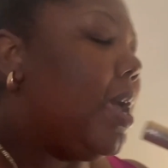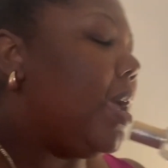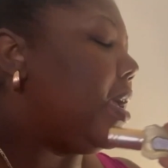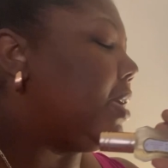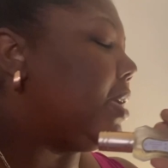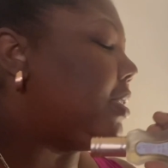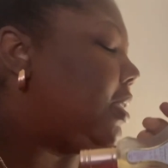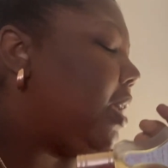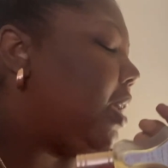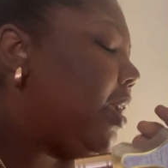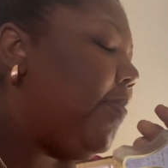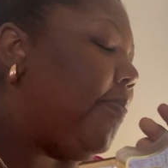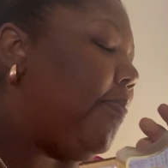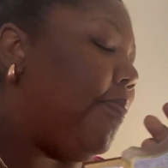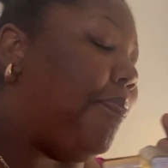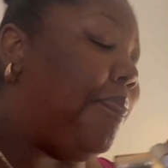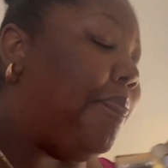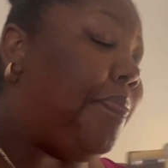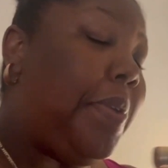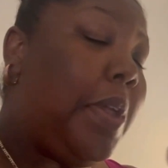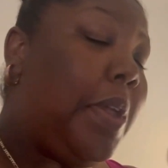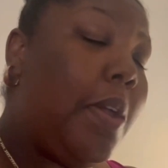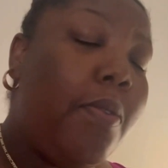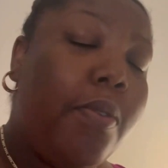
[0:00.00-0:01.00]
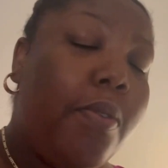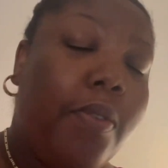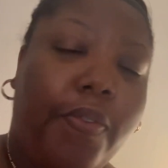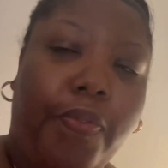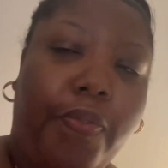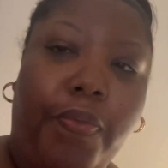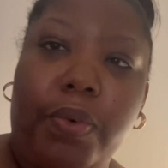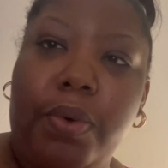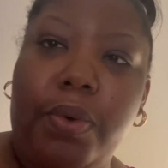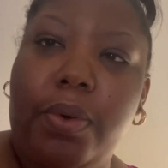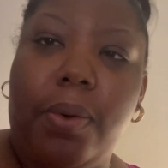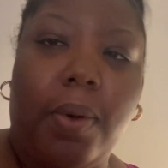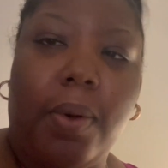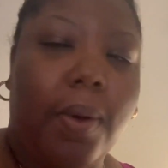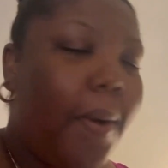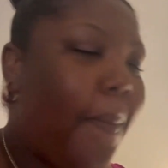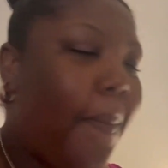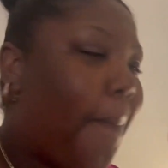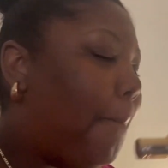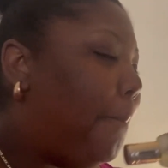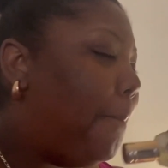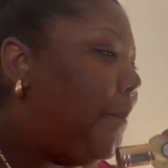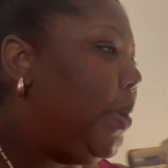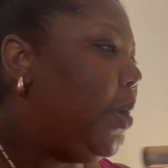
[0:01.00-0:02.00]
It's a beautiful,
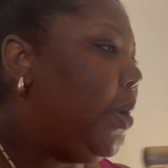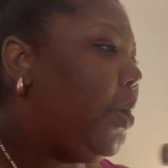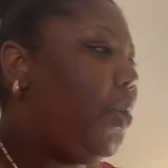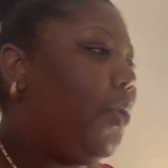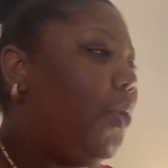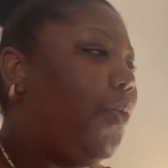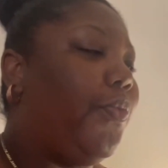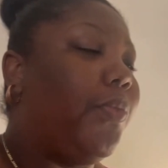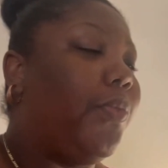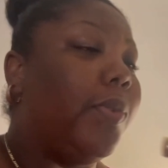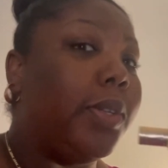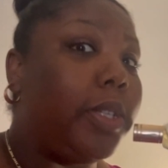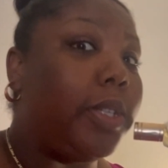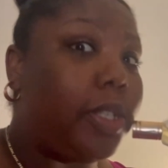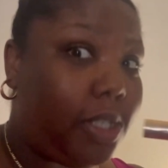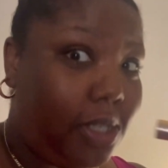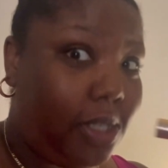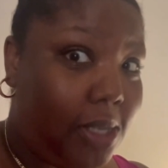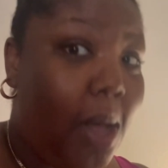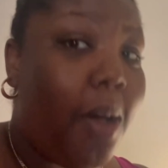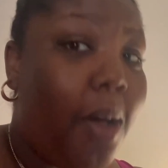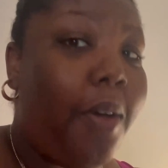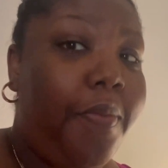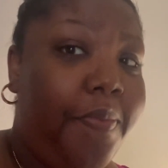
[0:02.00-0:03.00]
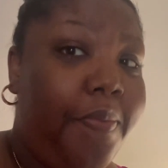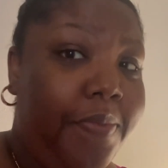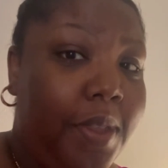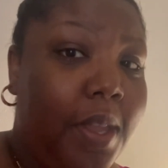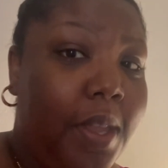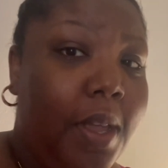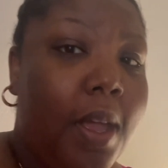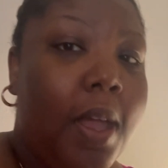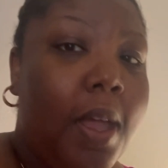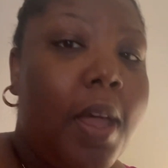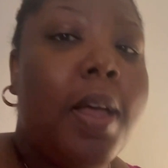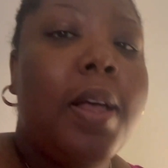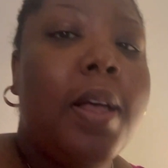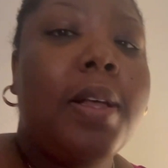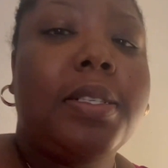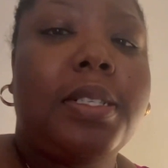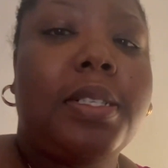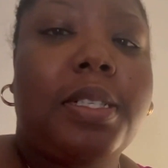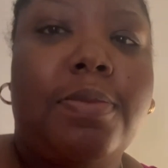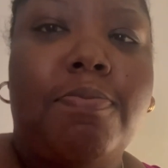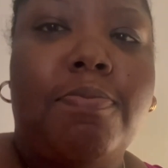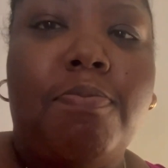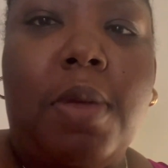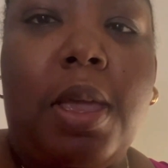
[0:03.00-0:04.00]
beautiful, soft
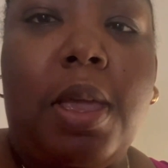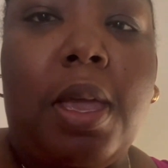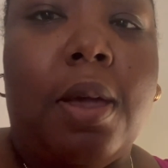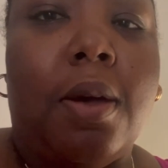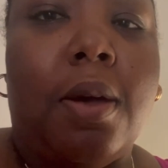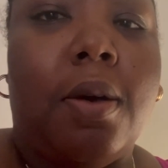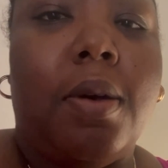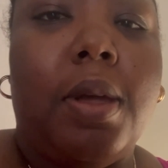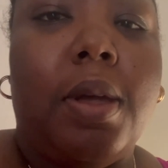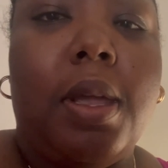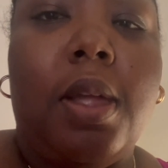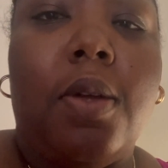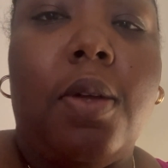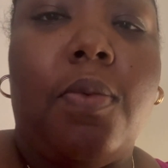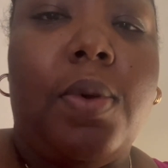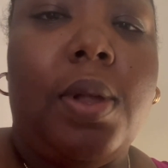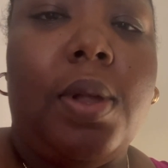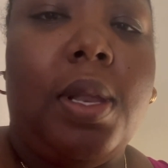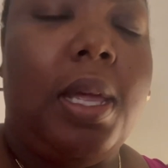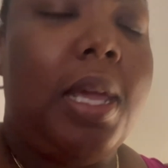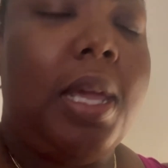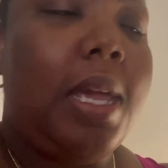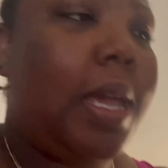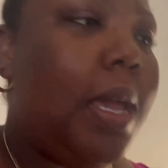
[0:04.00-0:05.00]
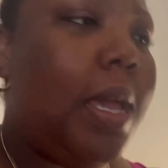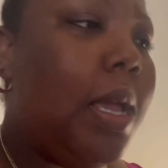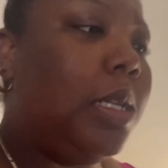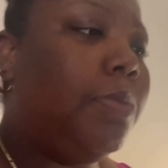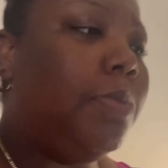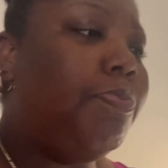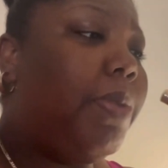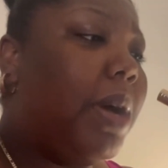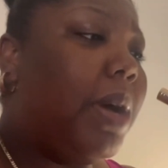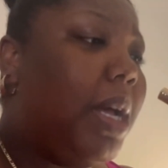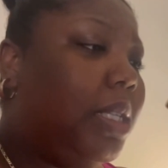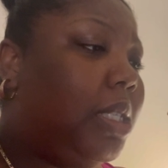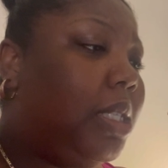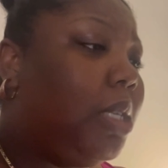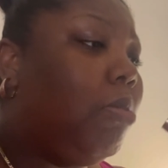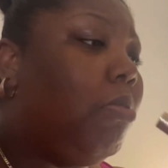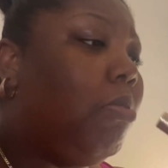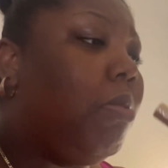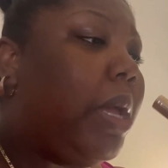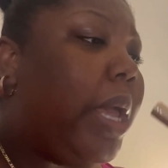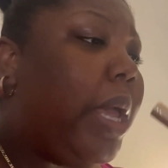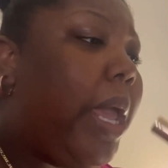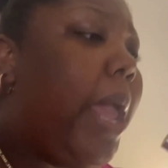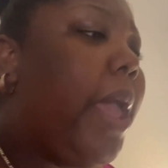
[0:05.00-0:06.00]
smell. It really is. But to
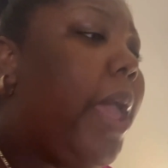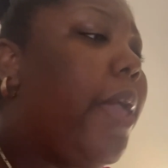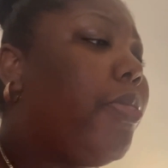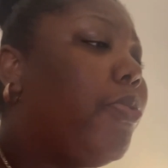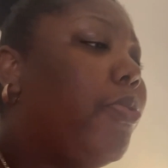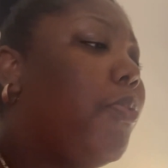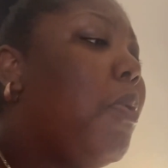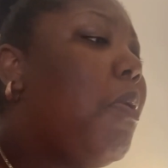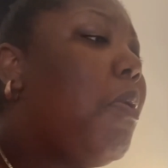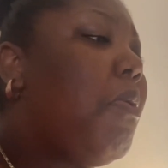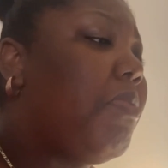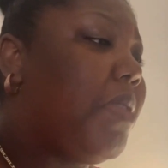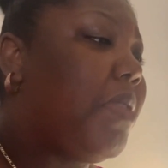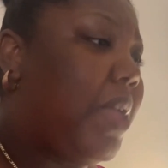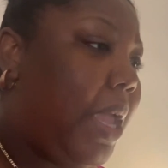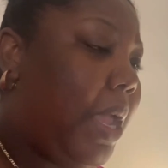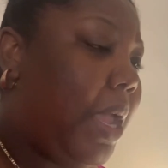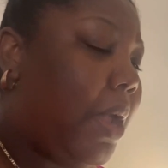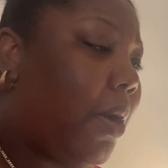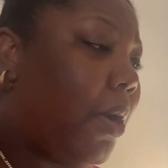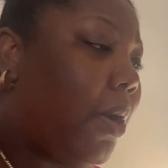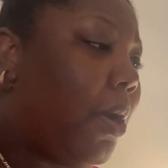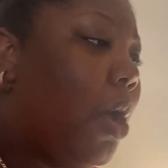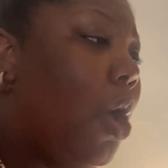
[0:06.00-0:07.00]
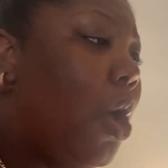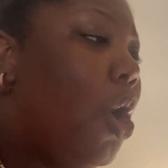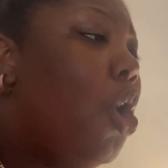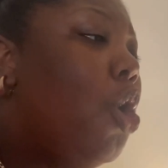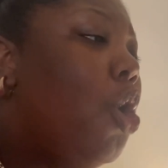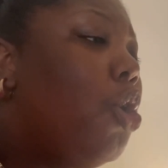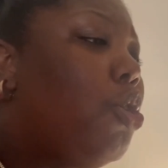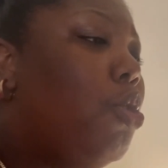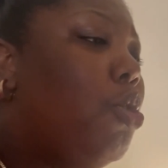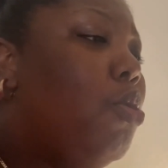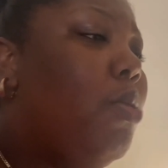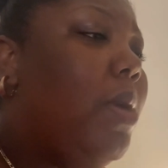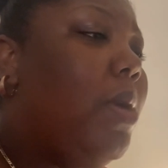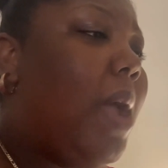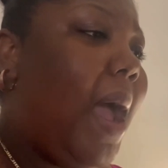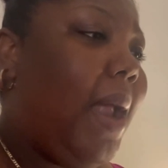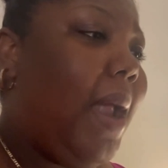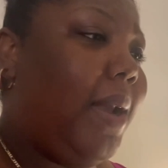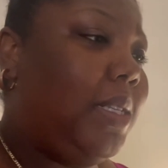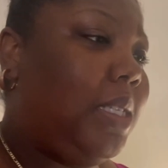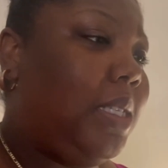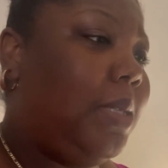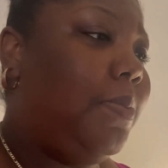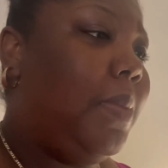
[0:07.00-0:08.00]
get through there, you got
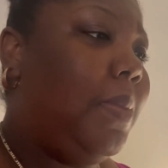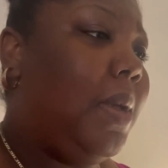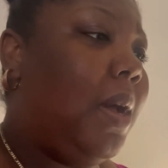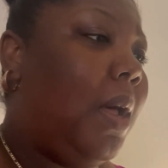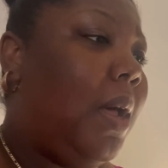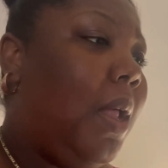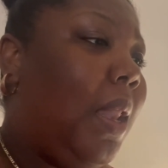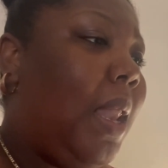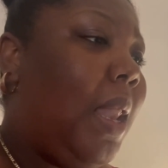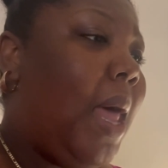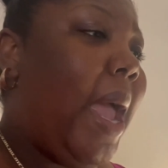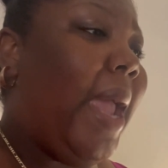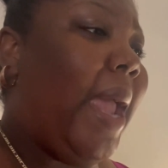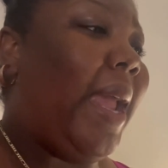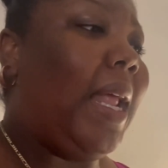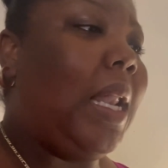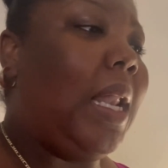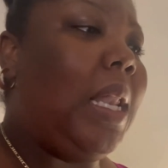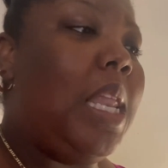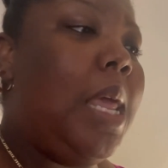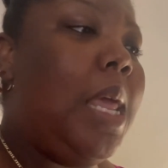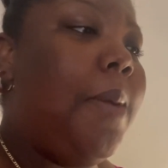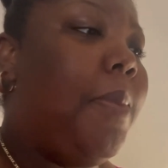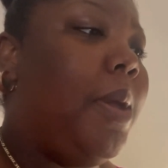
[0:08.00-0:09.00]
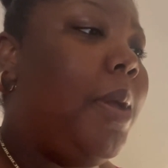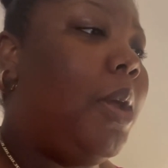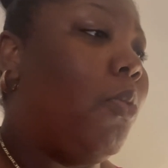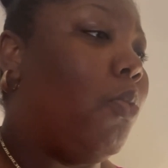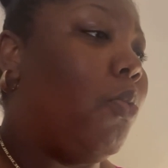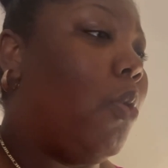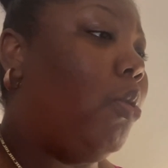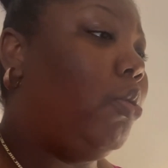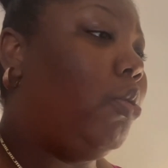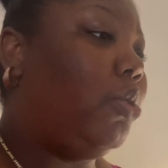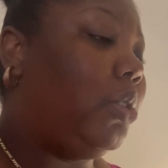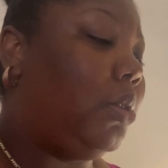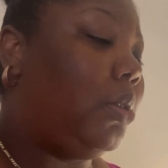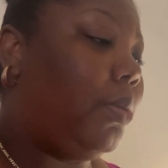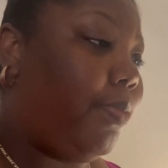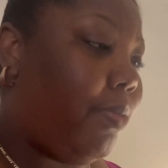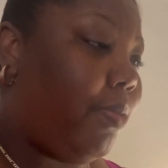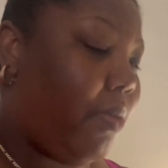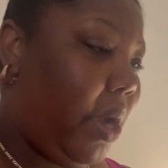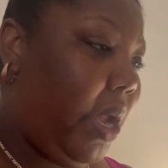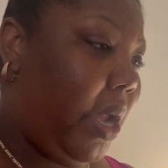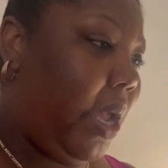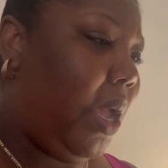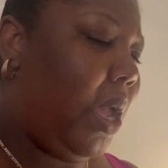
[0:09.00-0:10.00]
to smell like lemon roach
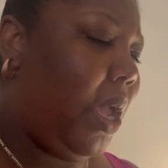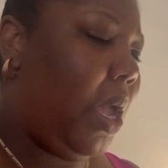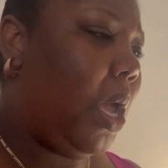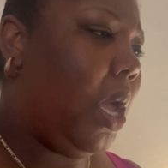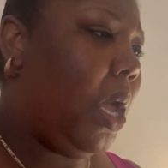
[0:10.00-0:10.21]
spray.